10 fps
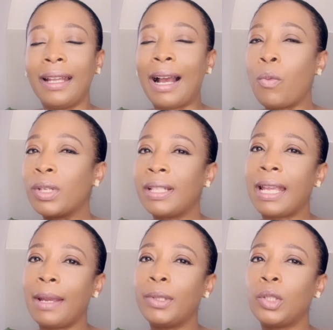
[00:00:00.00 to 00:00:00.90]
I
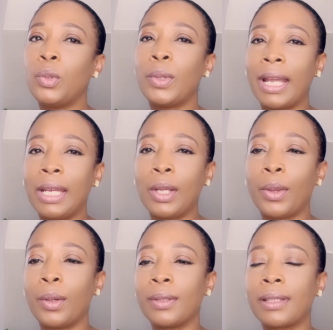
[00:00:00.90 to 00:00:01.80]
wasn't able to do any of
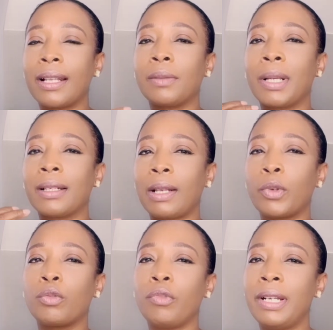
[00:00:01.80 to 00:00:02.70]
those things because I
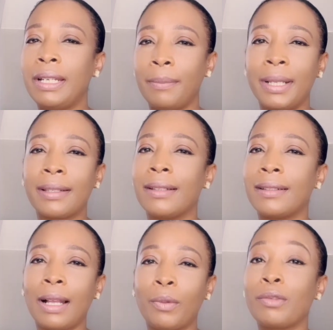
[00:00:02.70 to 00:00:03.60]
was running a
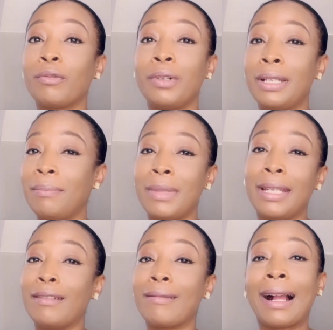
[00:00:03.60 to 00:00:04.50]
business that was running
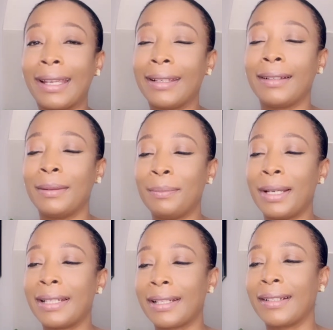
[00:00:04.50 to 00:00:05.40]
me ragged,
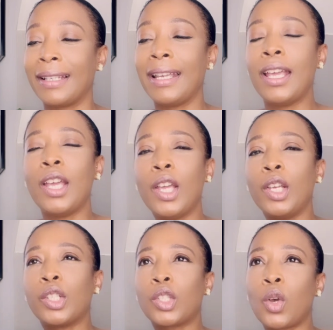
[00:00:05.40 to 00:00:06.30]
basically.
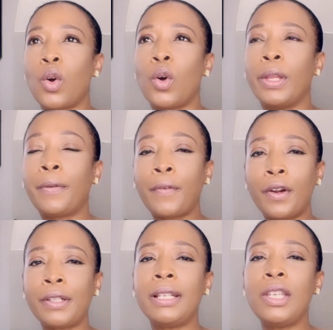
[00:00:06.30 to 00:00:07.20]
So the
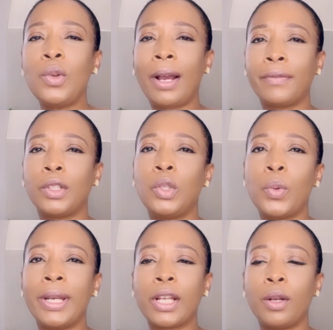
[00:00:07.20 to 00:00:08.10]
first thing you have to
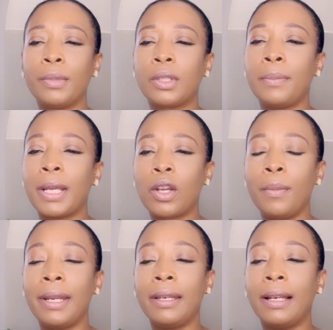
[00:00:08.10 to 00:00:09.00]
do when it comes to
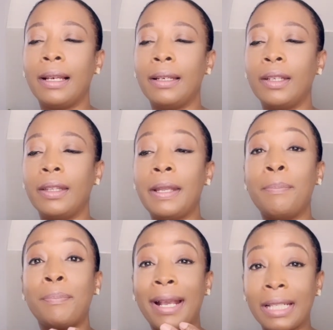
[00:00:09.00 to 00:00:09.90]
becoming the
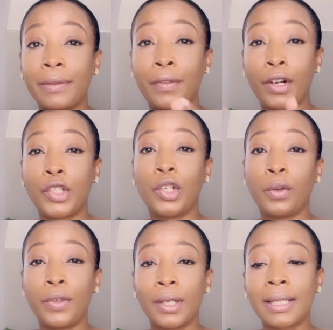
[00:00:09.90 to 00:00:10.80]
best version
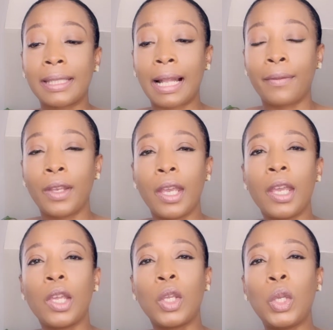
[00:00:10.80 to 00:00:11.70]
of yourself,
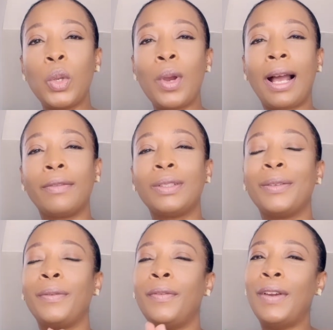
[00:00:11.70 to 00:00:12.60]
you have to
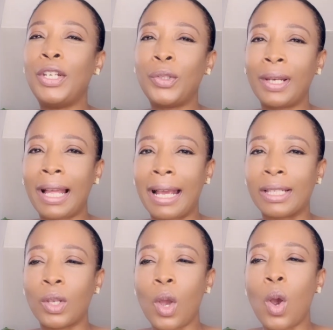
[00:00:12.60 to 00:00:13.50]

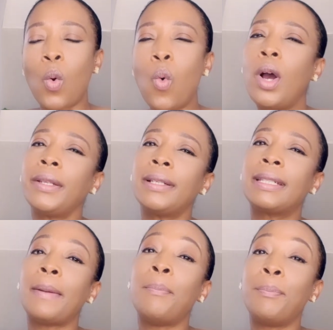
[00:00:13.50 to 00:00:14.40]
visualize, what
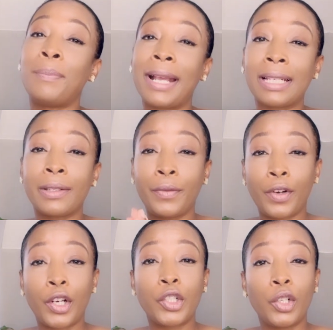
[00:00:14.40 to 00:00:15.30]
does the best
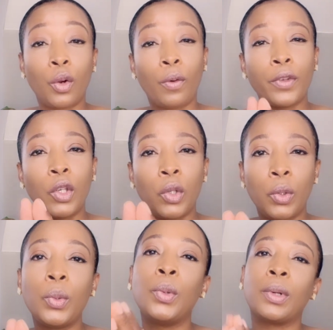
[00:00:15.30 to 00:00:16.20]
version of
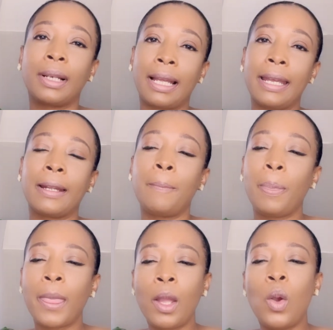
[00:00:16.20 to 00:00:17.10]
you look like?
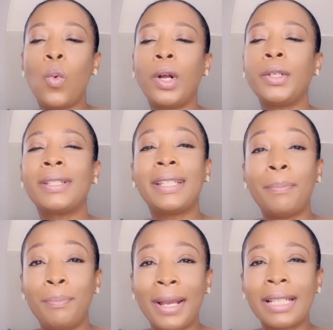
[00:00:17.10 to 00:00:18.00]
What does the
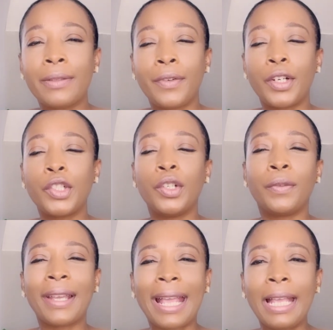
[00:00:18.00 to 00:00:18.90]
best version
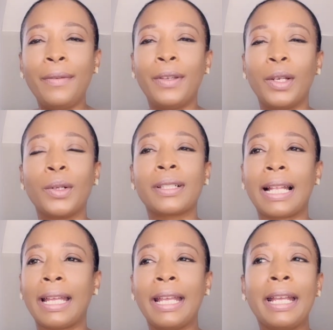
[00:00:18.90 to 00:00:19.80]
of Avia looks
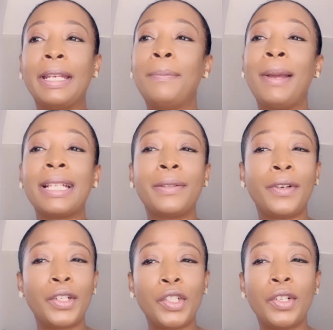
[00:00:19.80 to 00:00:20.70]
like? The best
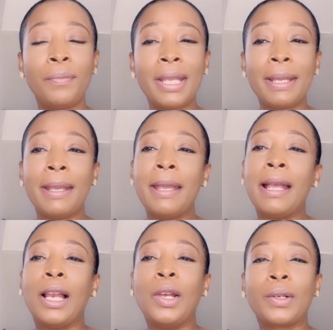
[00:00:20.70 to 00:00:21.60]
version of me
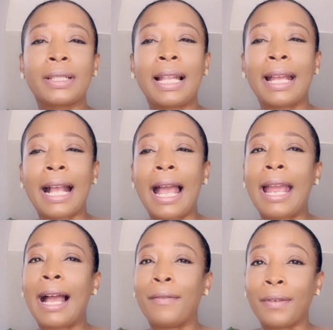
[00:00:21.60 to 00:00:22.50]
looks like I
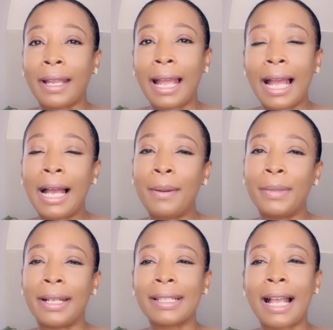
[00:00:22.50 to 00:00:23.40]
have
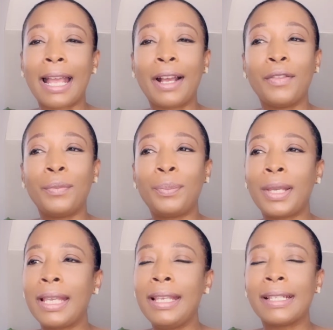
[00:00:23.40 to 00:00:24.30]
calmness, I have
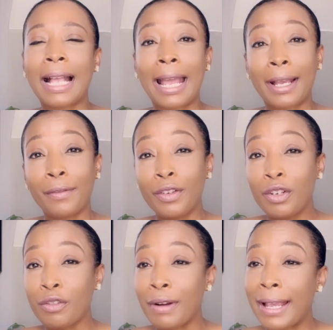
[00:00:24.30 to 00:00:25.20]
peace, I have
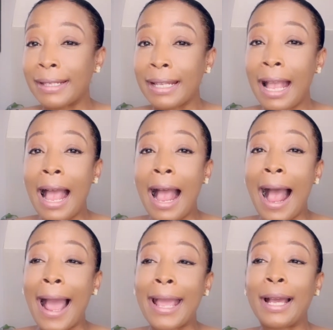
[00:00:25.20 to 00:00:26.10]
grace,
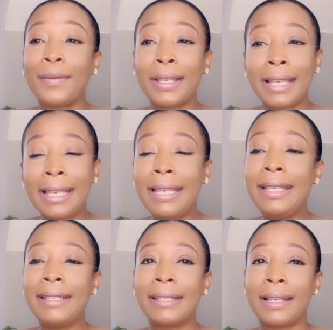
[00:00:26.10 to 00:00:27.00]
I have
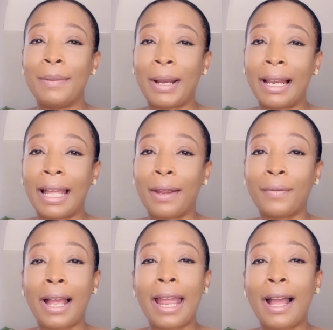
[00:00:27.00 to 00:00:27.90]
ease in my
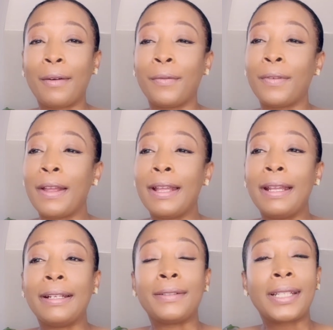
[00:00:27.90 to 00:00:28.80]
life, I have
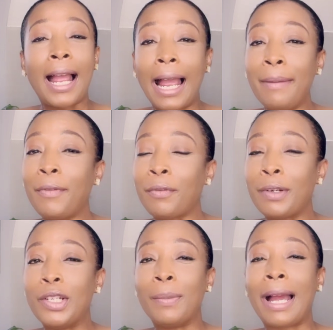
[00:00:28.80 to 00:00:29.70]
time
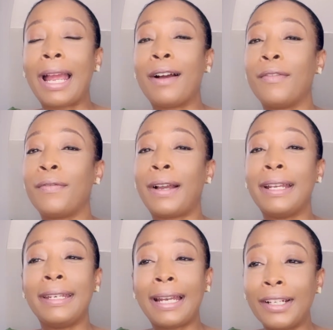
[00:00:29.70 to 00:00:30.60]
freedom, I have
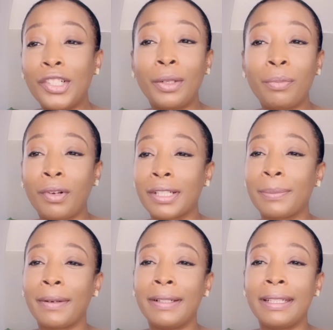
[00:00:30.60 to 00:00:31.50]
financial
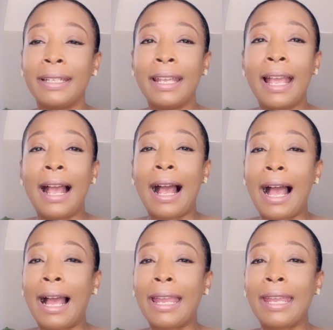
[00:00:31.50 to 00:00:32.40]
prosperity,
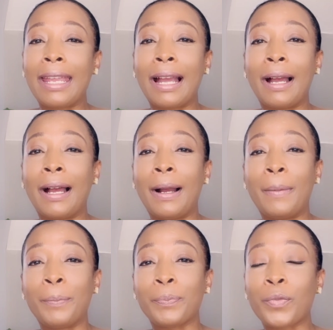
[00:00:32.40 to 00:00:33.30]
I
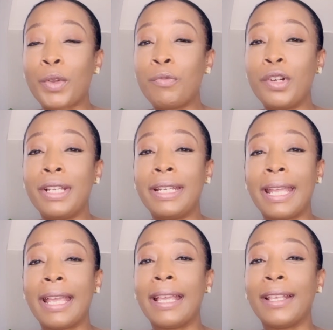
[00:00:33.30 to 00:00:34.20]
am running
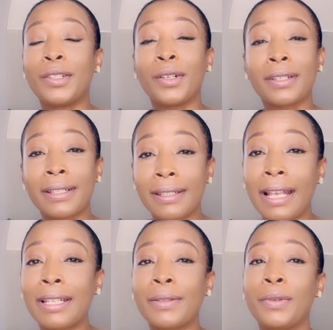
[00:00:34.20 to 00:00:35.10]
a
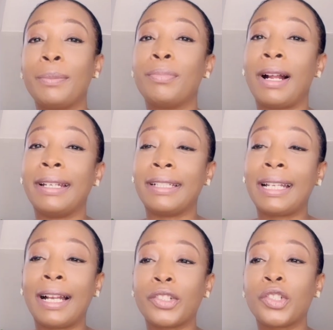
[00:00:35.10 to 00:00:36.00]
successful brand
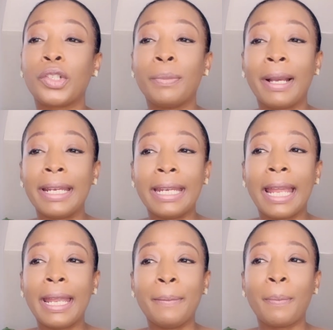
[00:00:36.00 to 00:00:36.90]
attached to my
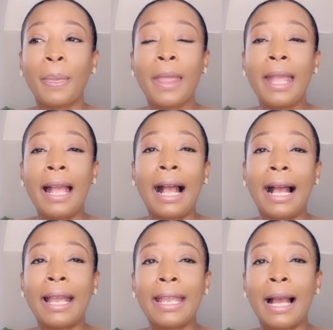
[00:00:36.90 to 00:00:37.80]
name,
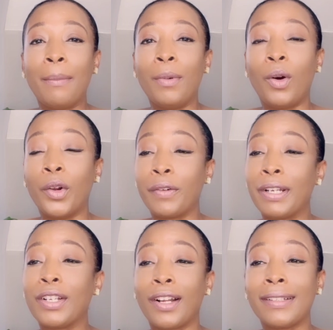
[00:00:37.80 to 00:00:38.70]
I am
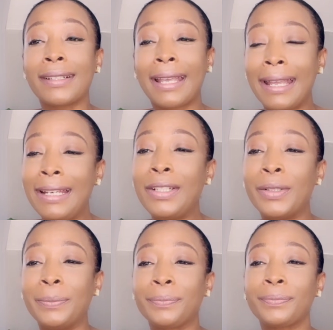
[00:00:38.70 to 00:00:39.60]
honoring God's kingdom,